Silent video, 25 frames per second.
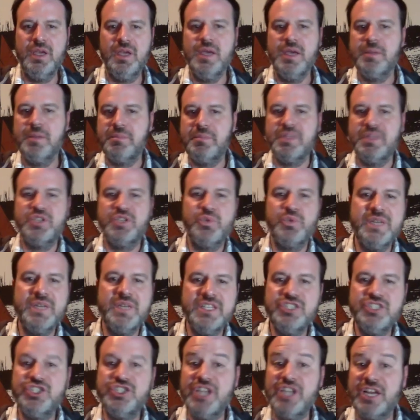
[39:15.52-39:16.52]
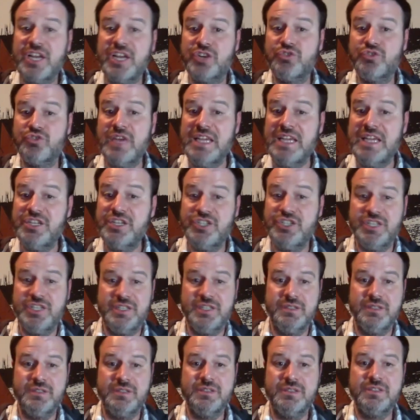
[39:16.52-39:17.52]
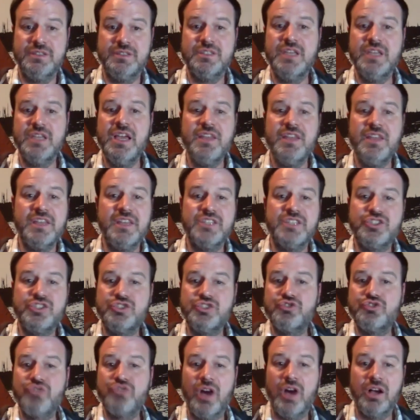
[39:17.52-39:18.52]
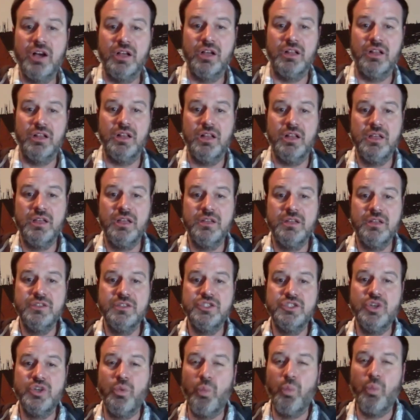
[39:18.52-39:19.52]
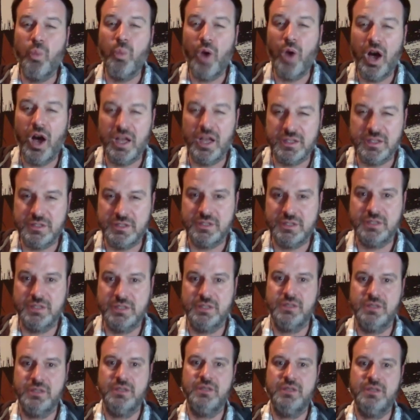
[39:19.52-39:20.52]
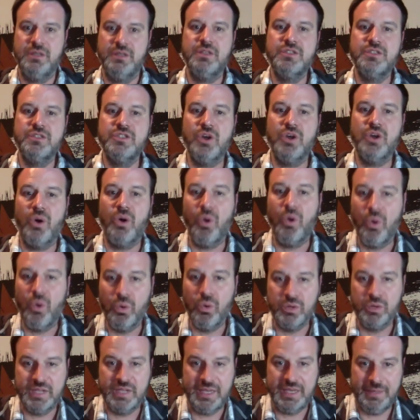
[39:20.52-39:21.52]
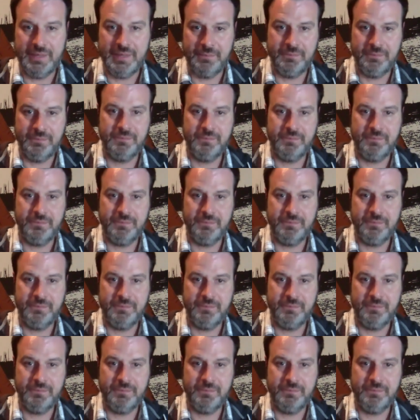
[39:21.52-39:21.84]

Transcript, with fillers: between generations that struggle to want to hold him